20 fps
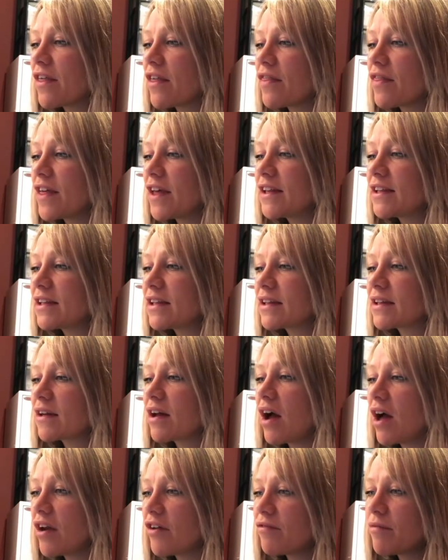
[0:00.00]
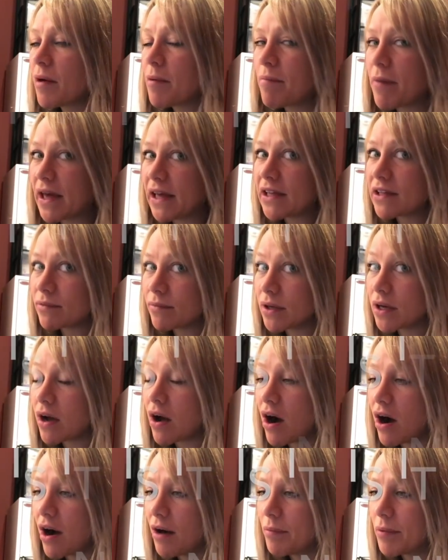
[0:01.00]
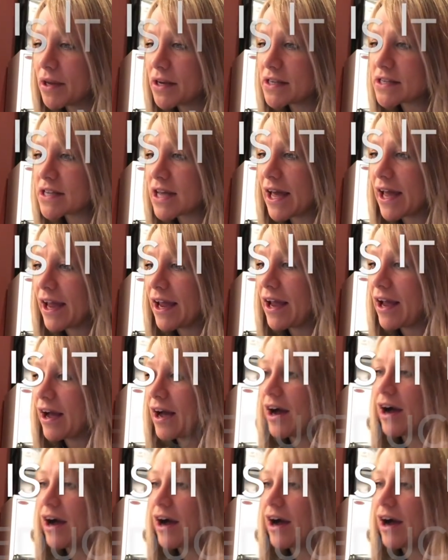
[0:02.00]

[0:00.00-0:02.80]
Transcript: that this is kind of my basement carb intake.